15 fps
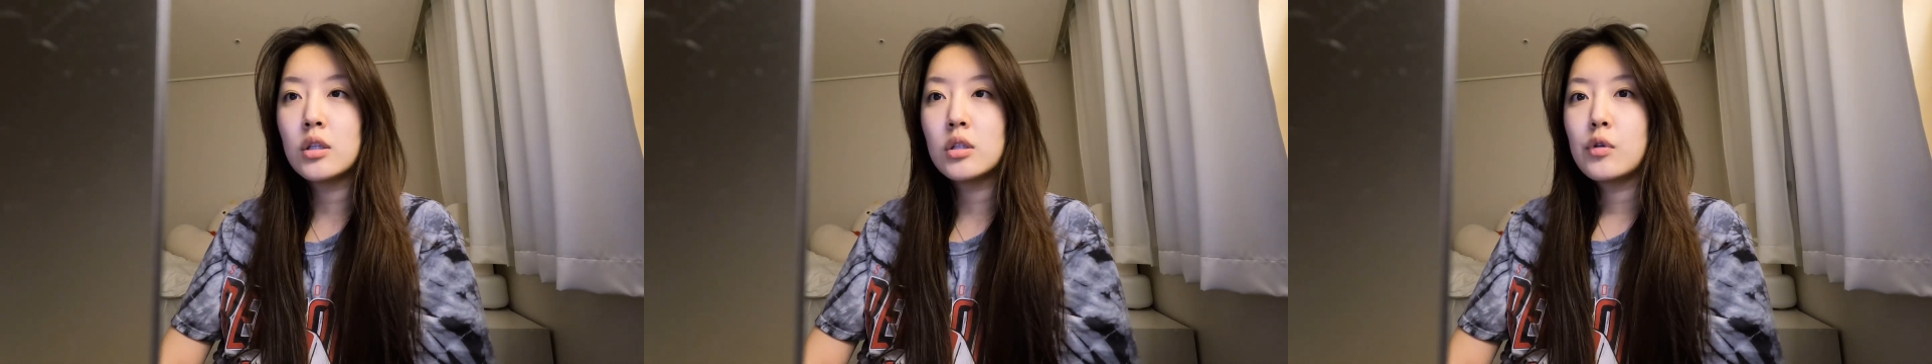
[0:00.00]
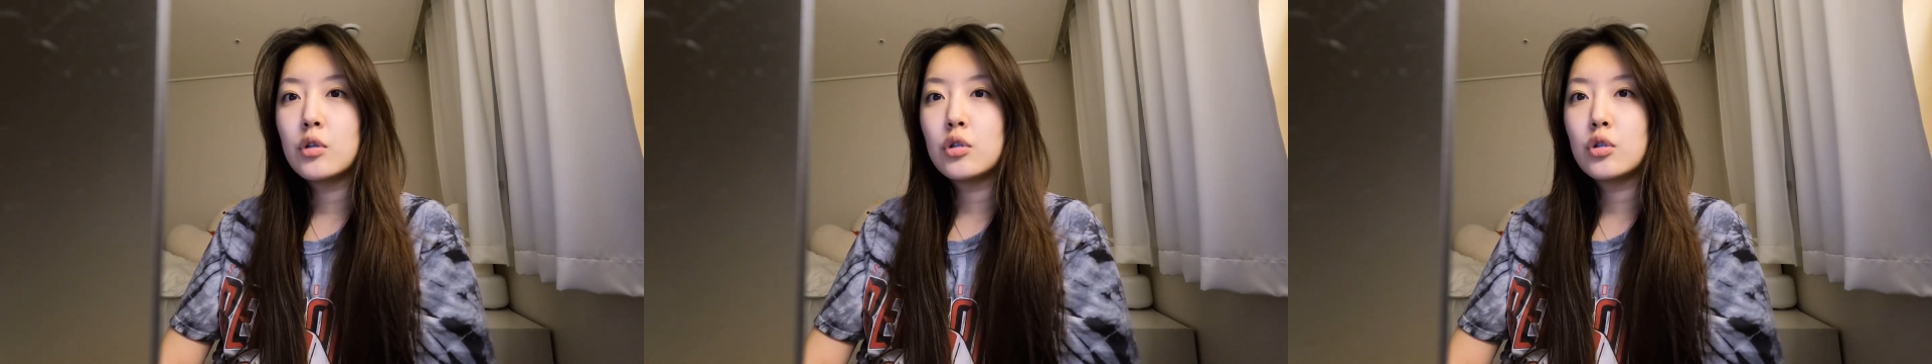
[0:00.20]

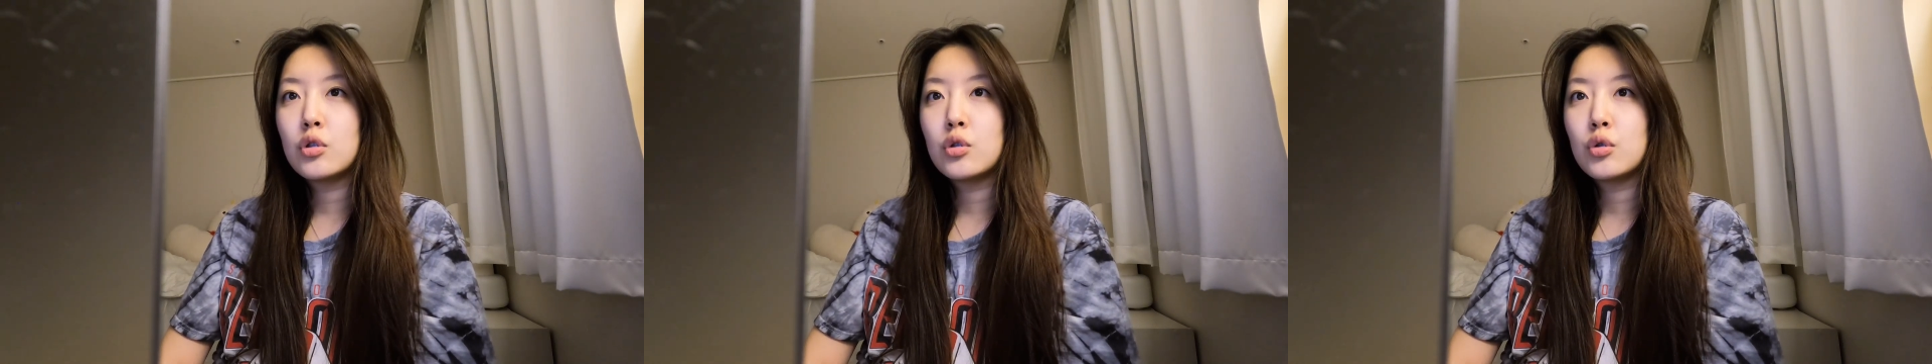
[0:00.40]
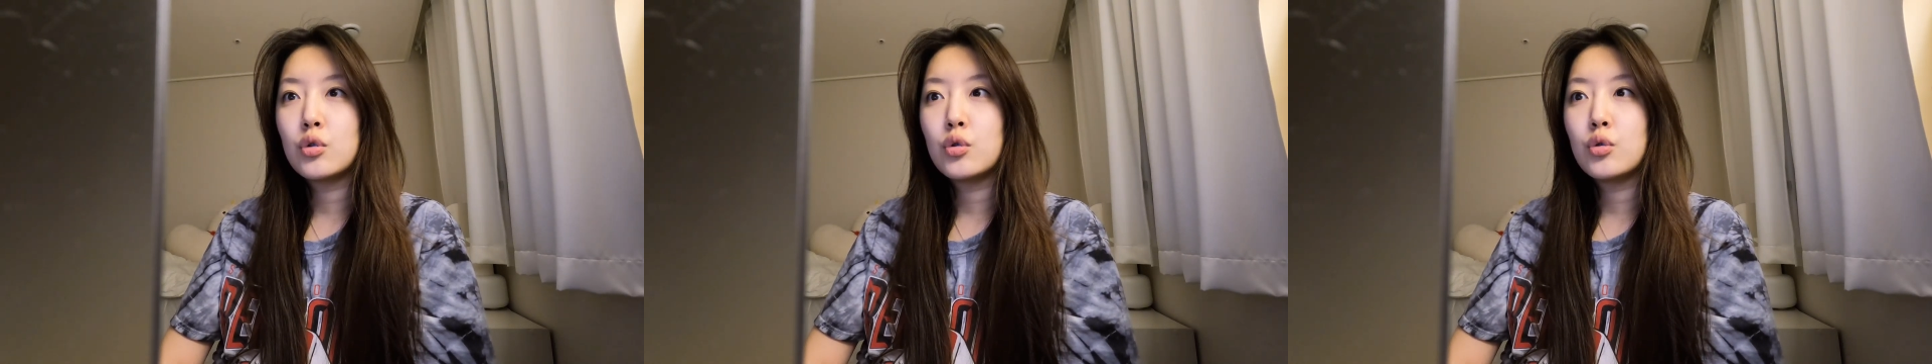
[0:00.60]

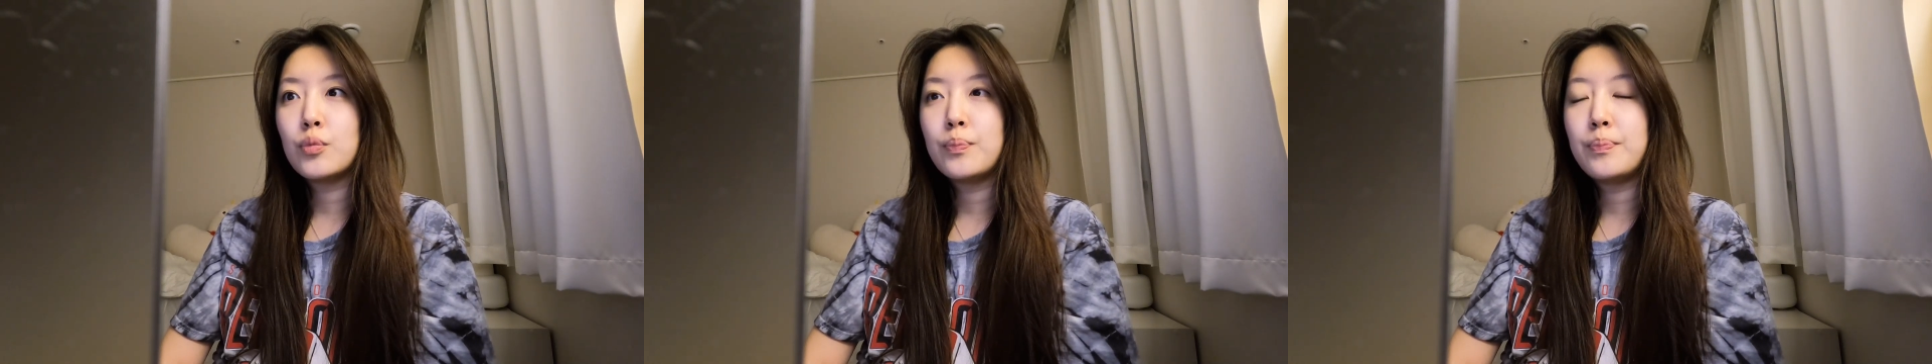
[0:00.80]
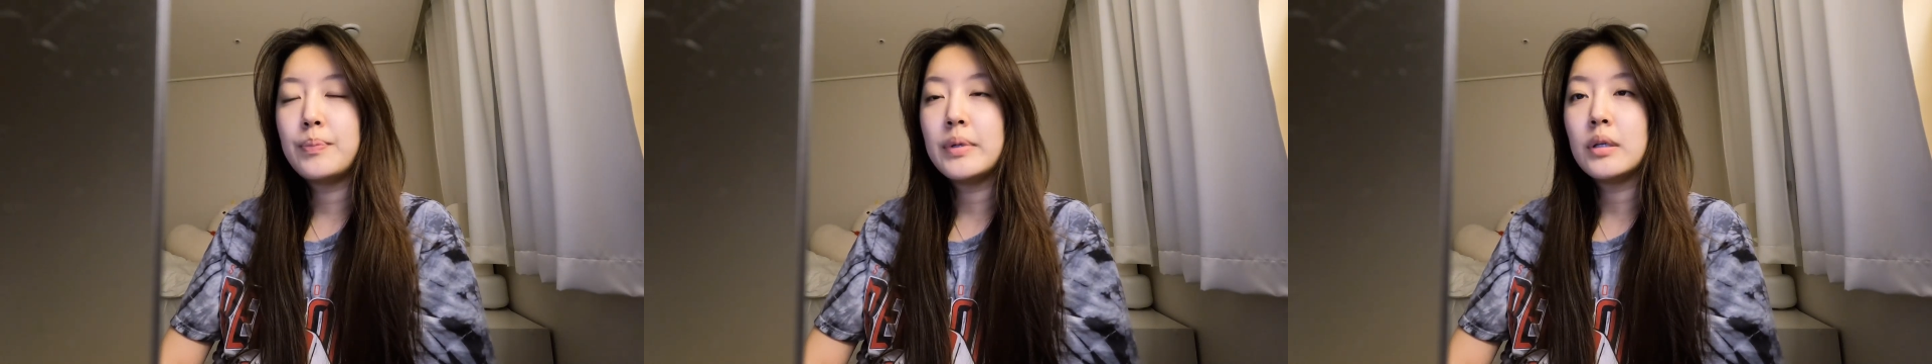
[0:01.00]
to
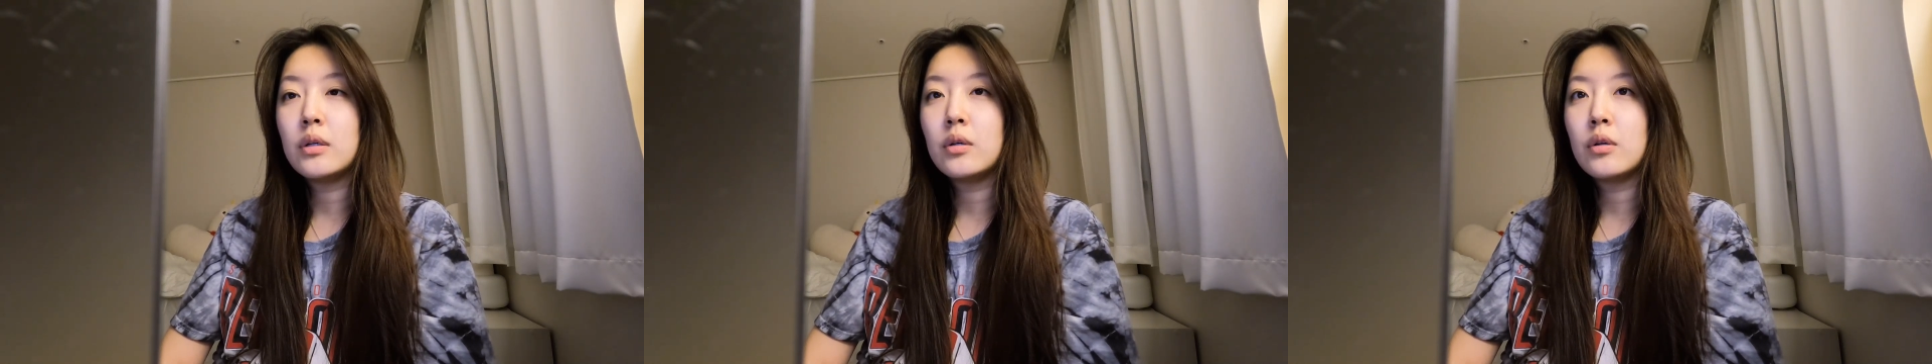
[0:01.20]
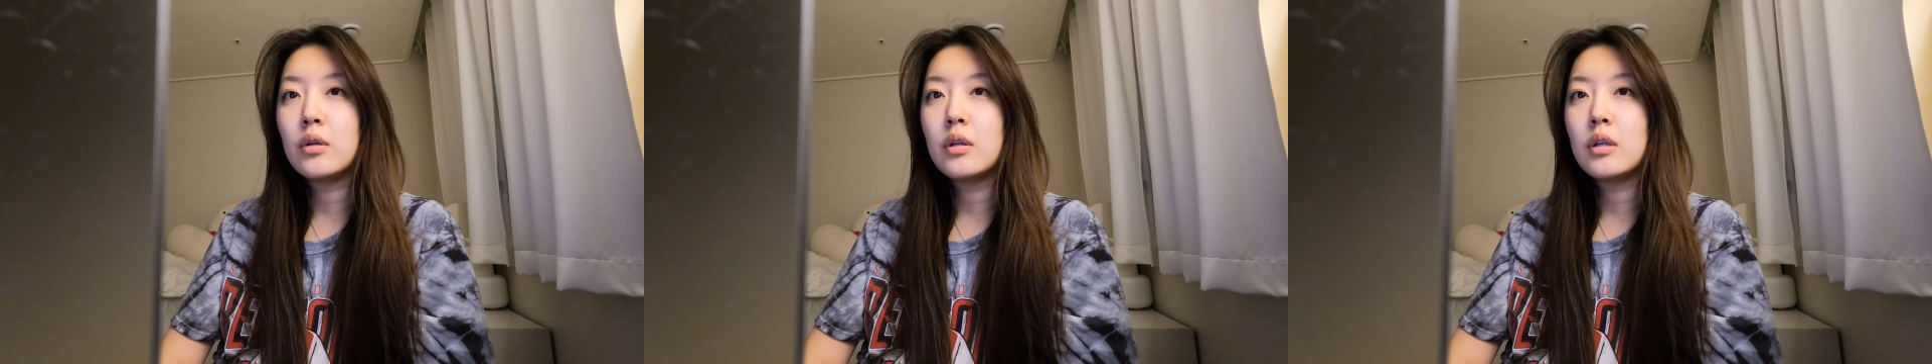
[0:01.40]

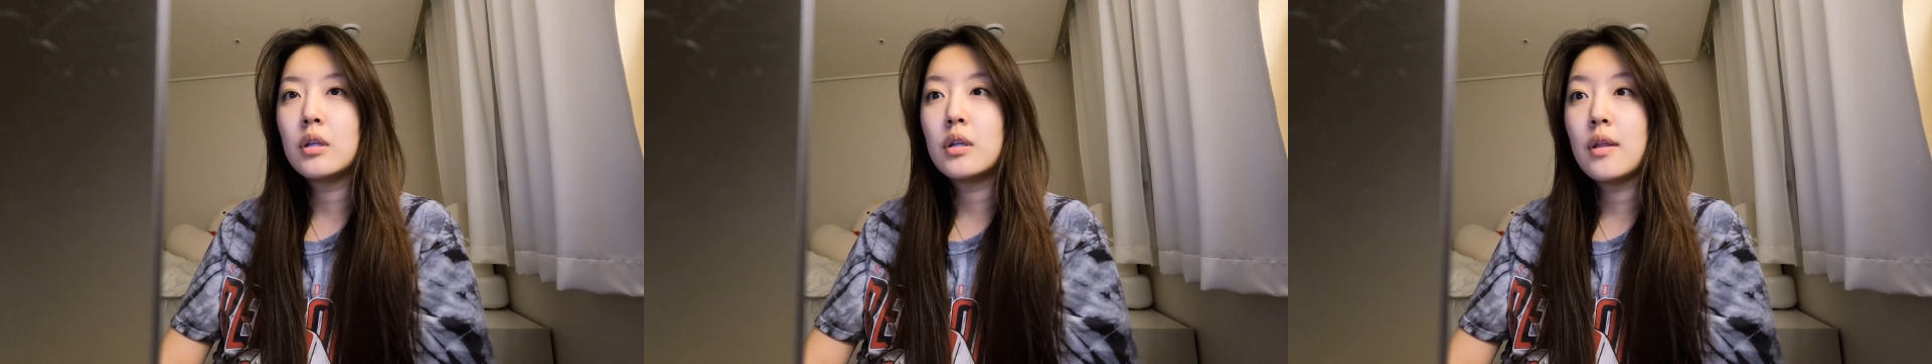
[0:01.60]
build